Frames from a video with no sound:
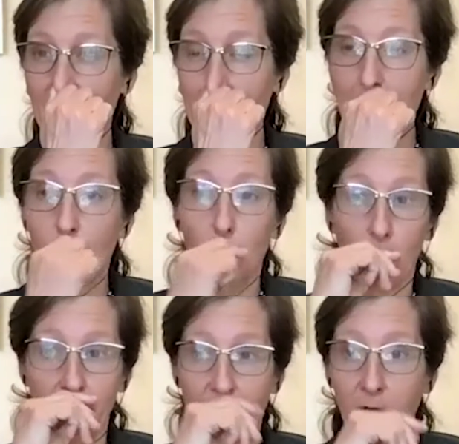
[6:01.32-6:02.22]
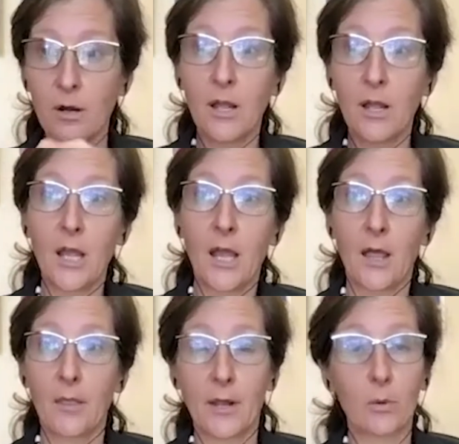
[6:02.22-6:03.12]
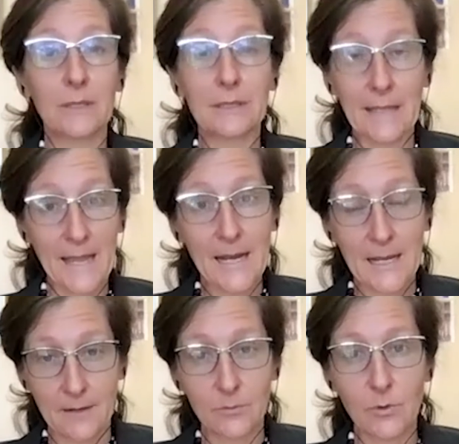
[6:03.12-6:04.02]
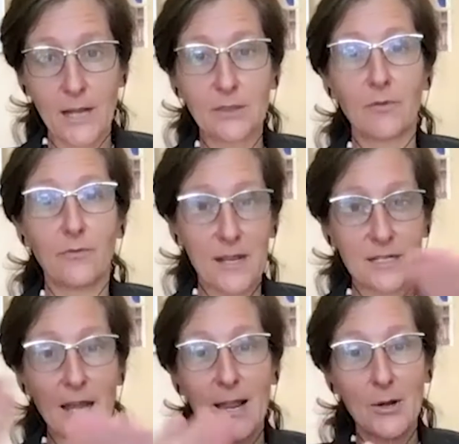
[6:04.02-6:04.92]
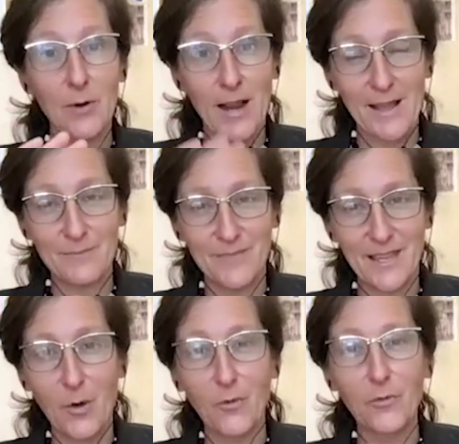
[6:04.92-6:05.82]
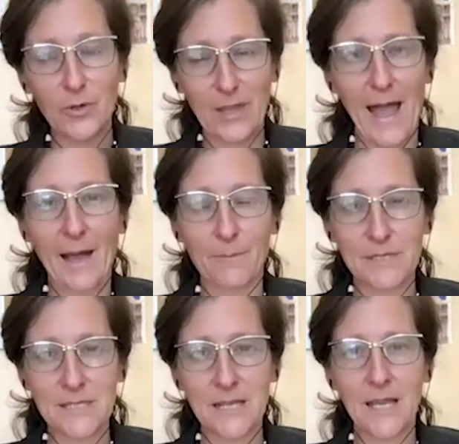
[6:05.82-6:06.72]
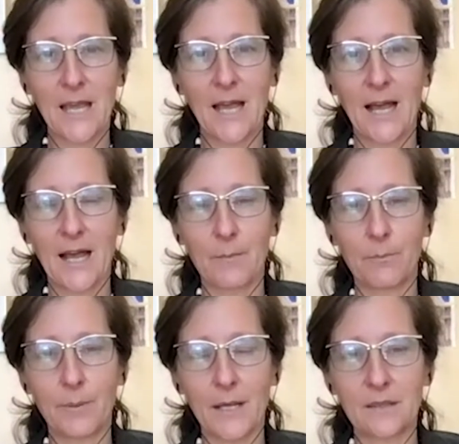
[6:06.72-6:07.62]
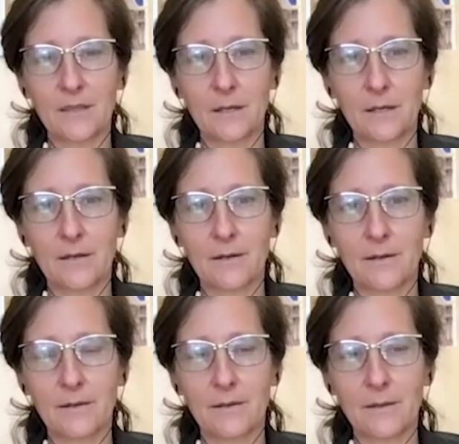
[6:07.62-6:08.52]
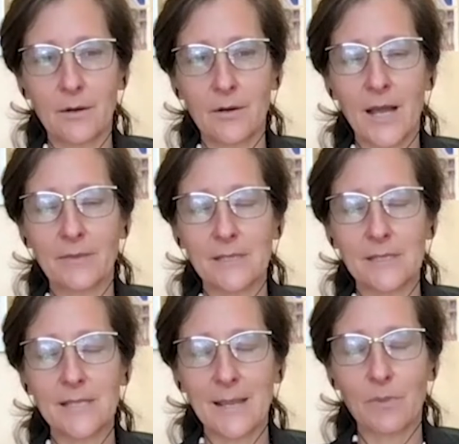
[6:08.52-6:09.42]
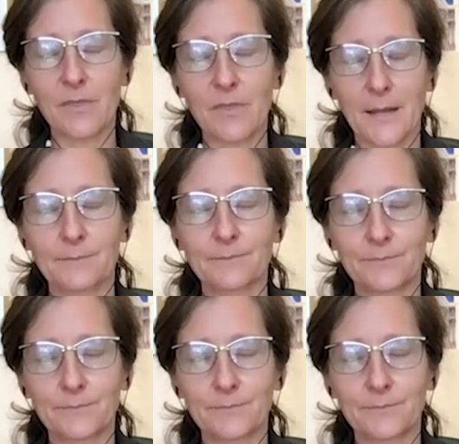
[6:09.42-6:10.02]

equal. They're related, right? The Venn diagram overlaps, but they're not the same thing.